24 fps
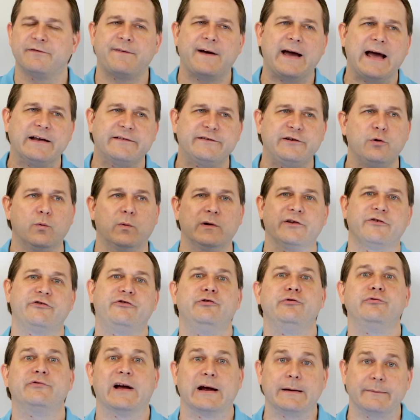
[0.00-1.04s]
If I ask you what is
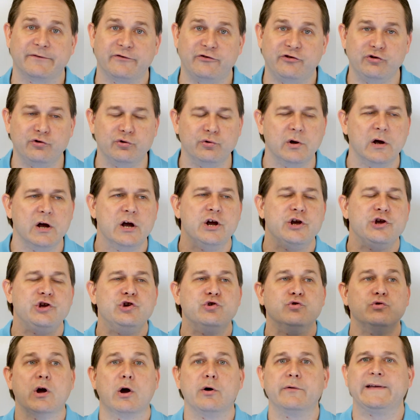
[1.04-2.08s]
2 times 2,
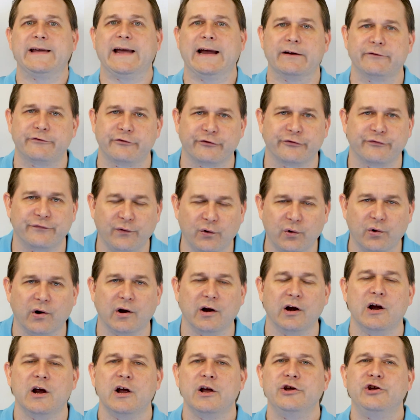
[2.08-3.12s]
you know the answer is
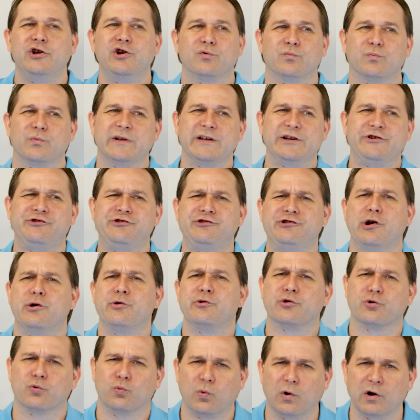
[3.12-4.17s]
4. You don't really show
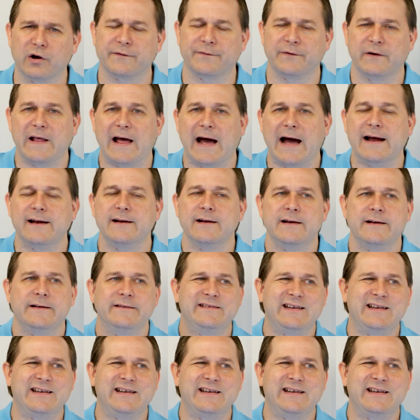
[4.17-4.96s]
your work for that.